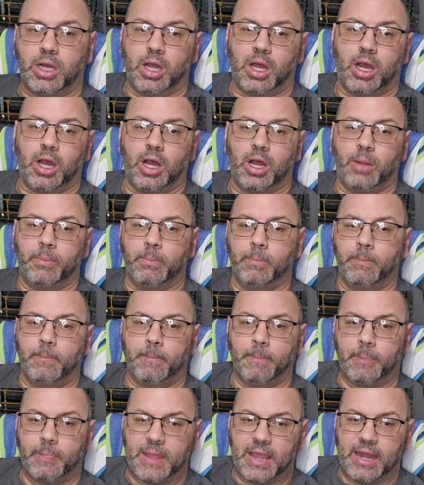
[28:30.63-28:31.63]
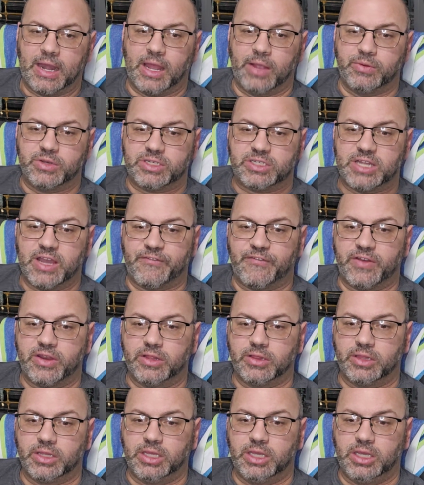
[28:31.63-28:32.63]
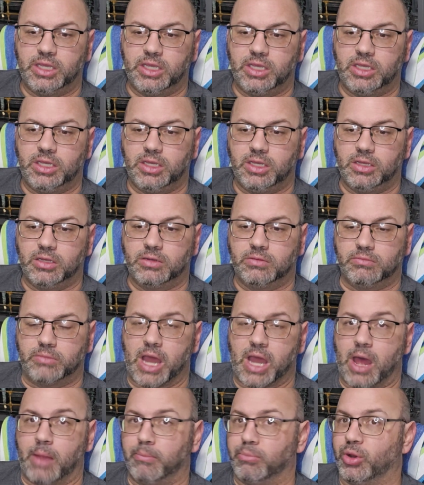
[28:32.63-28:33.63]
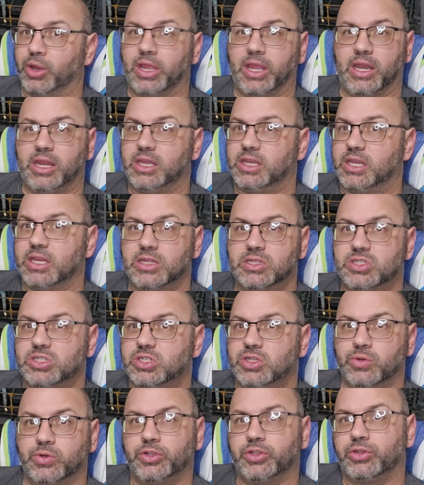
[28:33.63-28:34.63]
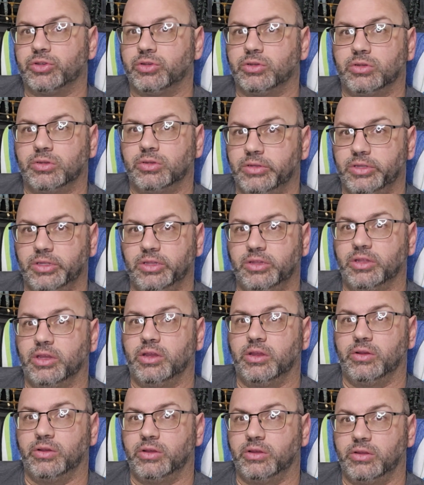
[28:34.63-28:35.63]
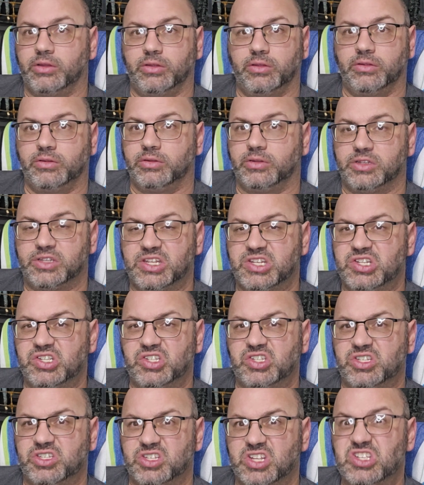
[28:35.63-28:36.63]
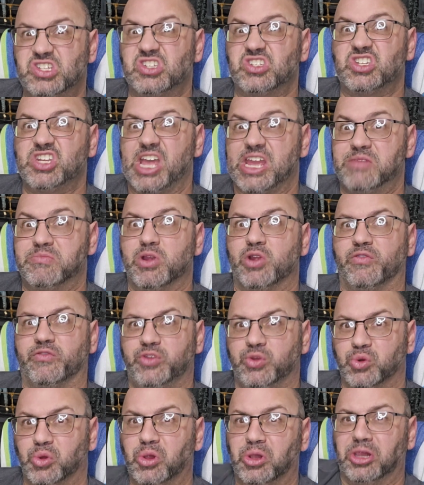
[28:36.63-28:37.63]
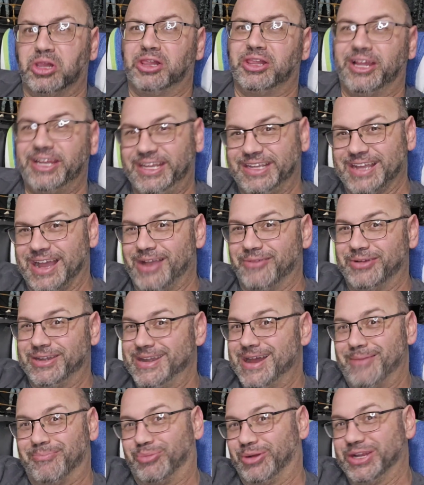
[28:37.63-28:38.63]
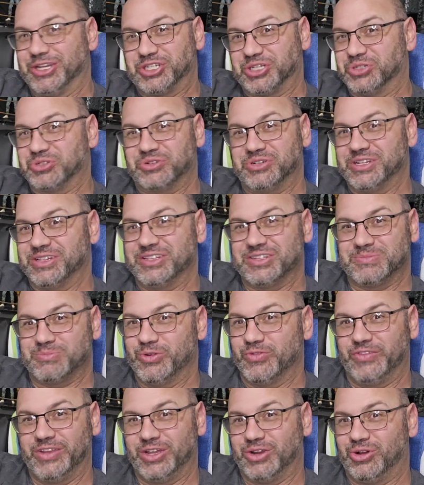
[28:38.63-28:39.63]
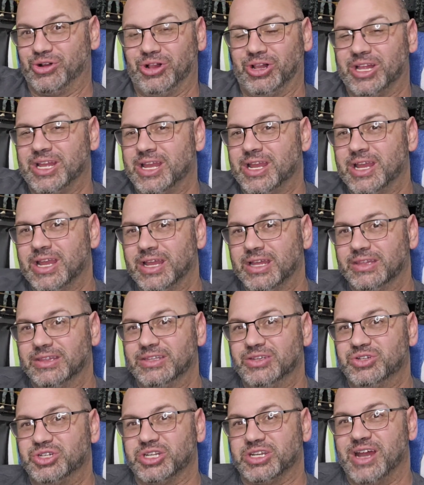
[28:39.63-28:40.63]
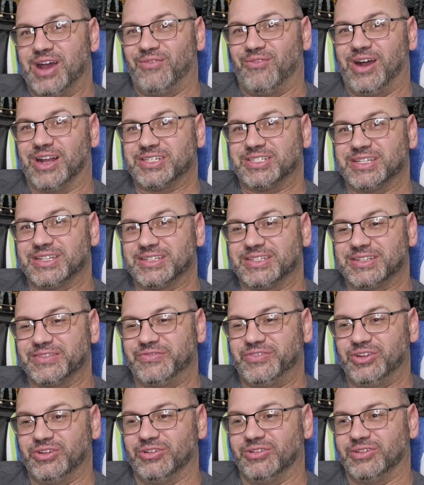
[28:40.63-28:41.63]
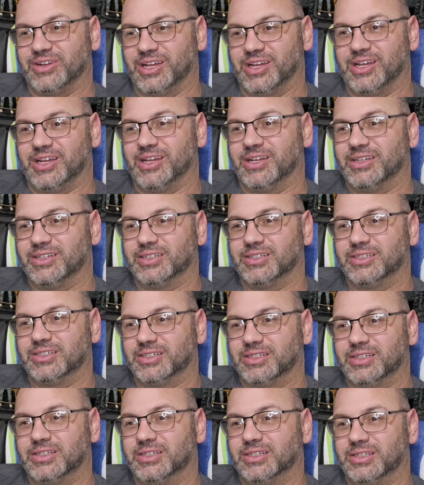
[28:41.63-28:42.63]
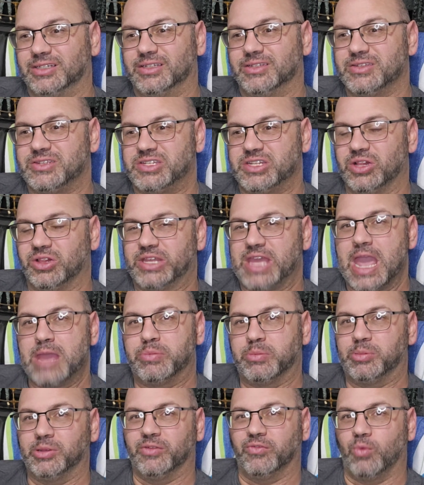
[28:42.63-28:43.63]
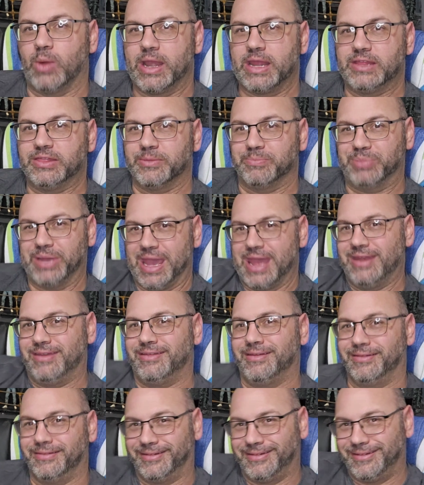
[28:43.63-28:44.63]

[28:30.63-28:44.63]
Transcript: And I would definitely not bring any kids to it. This is nightmare fuel. Like, I would not bring children to this movie at all. You should not watch this if you're still capable of wetting the bed.